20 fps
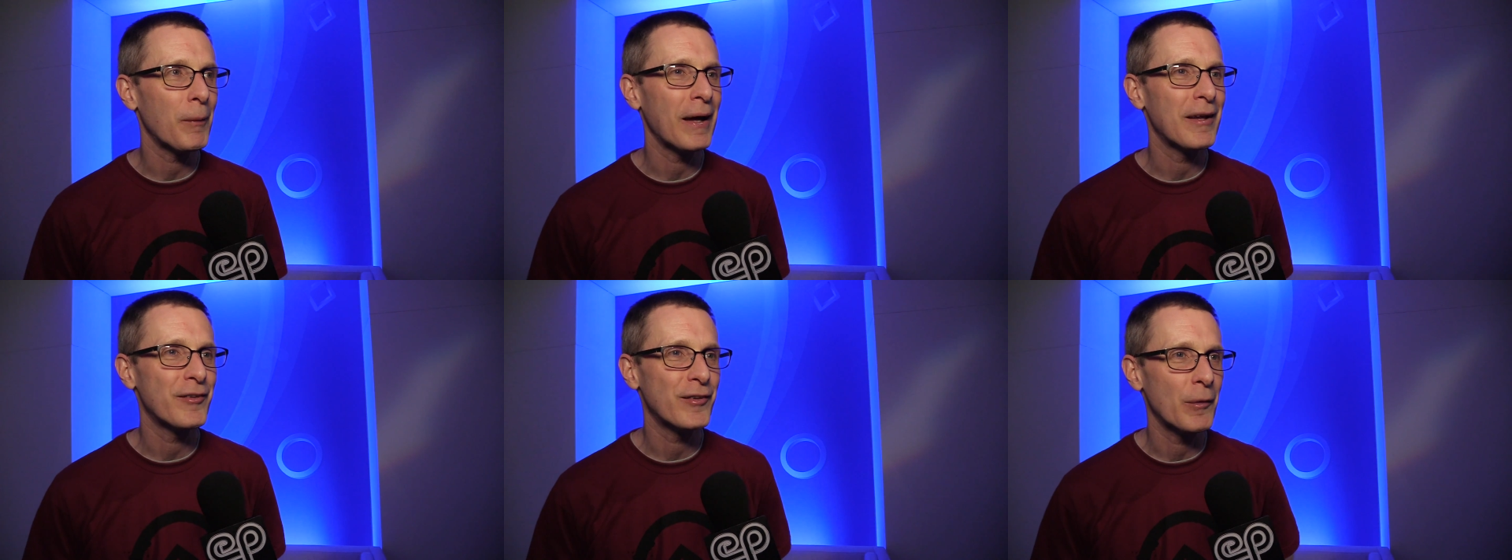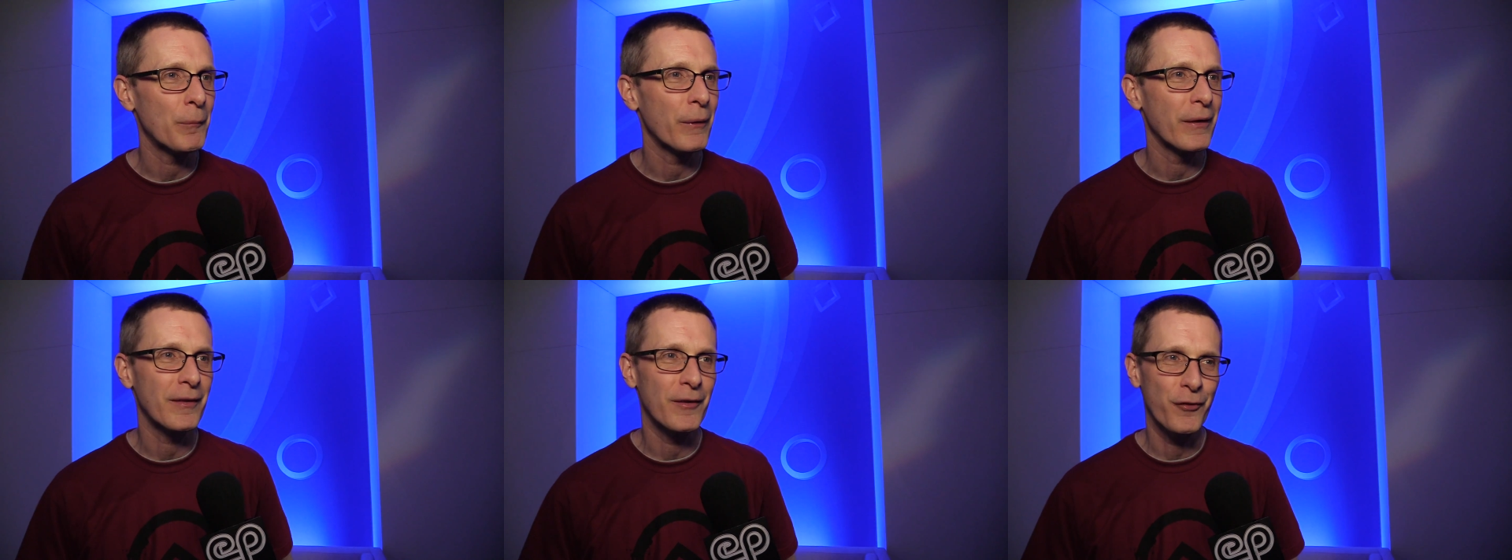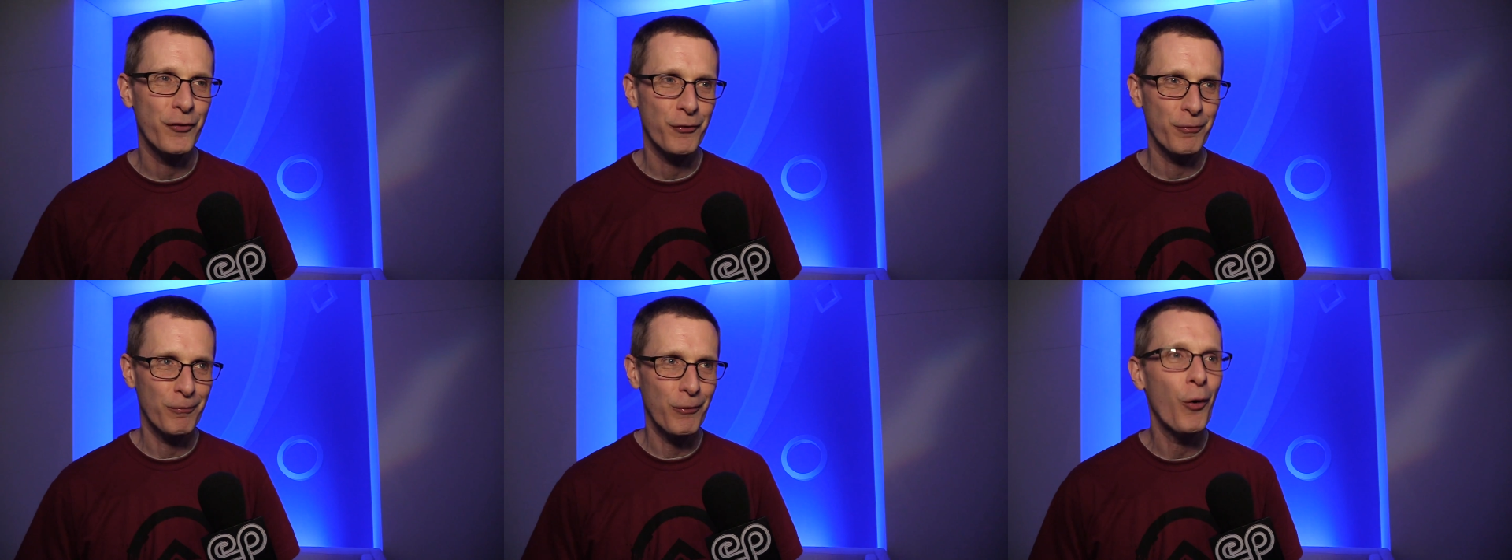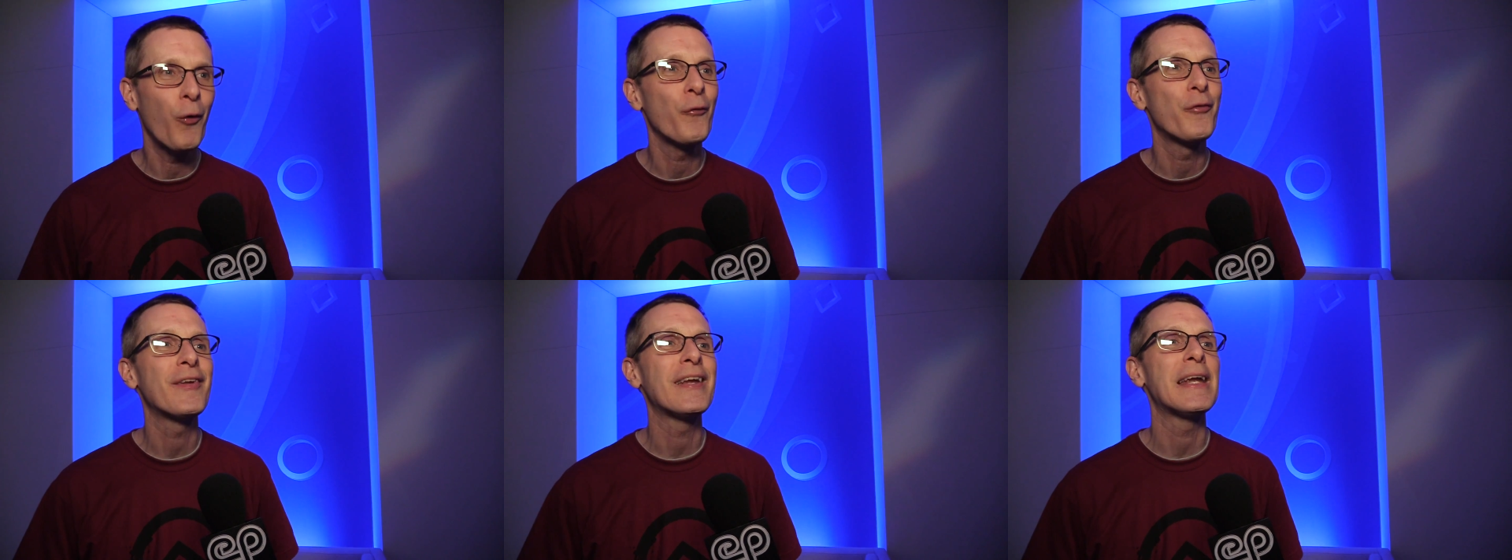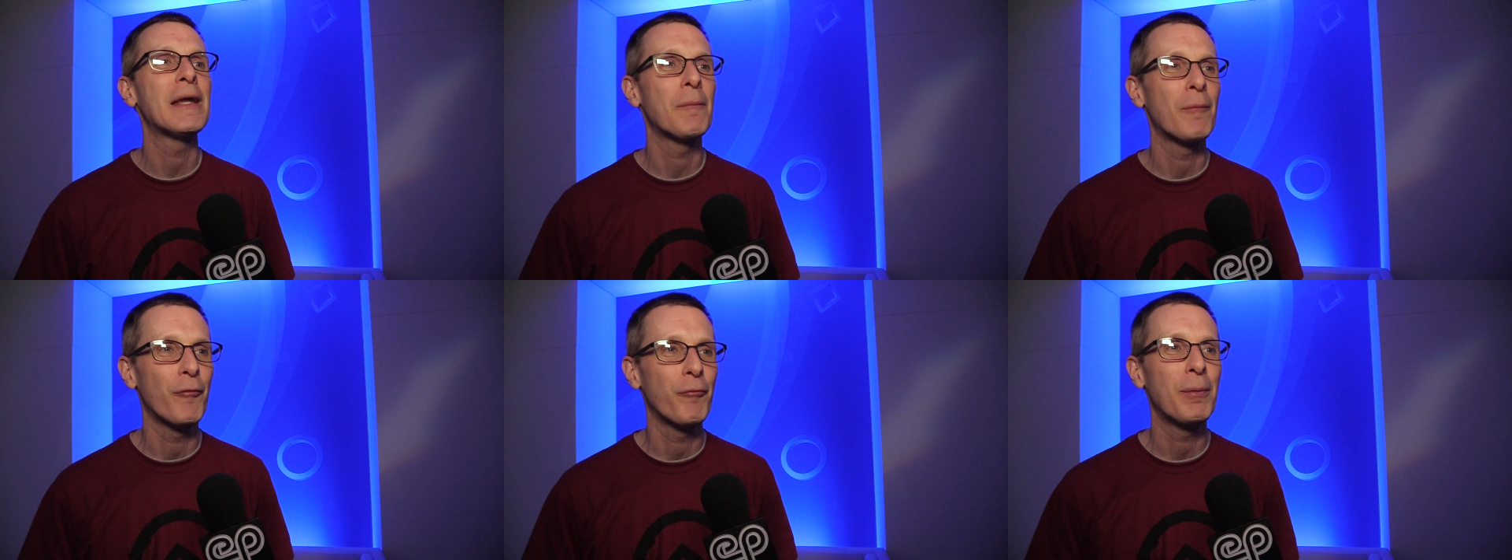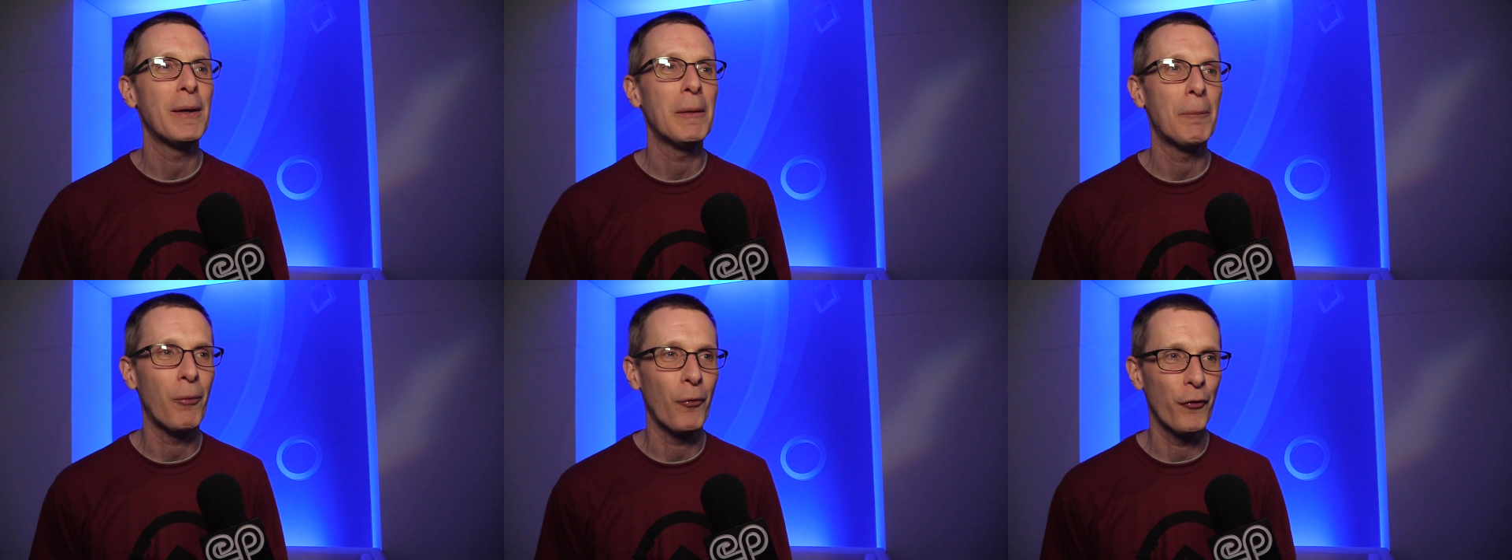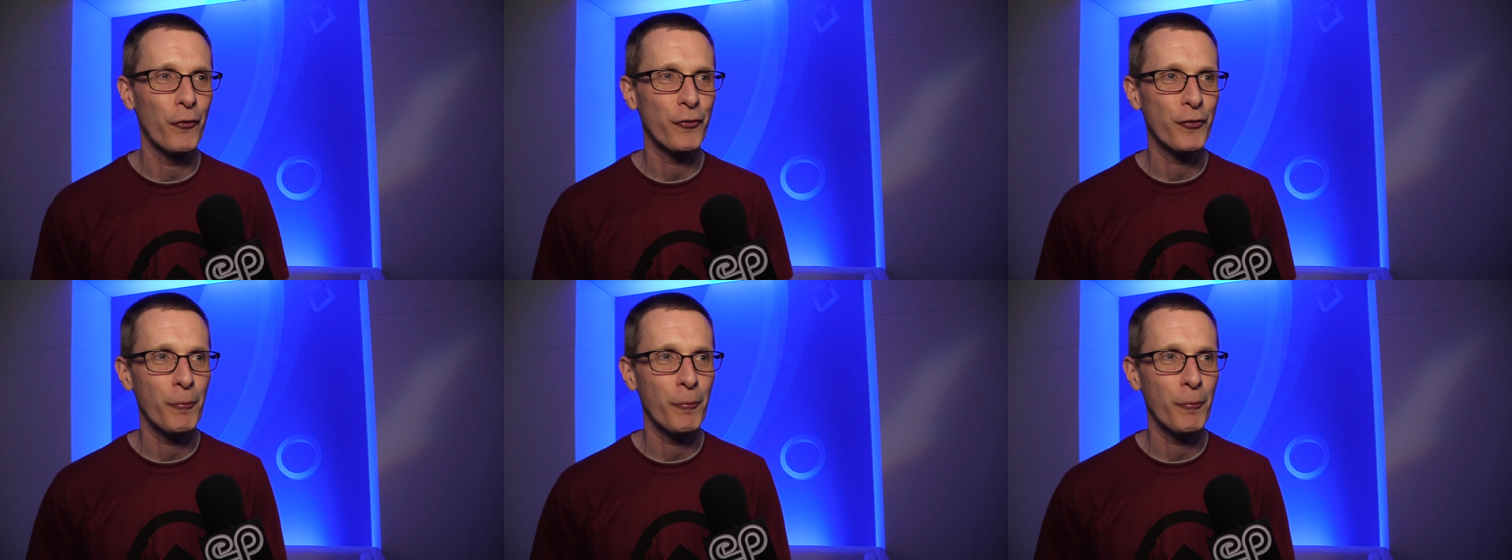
by assembling this whole team of people to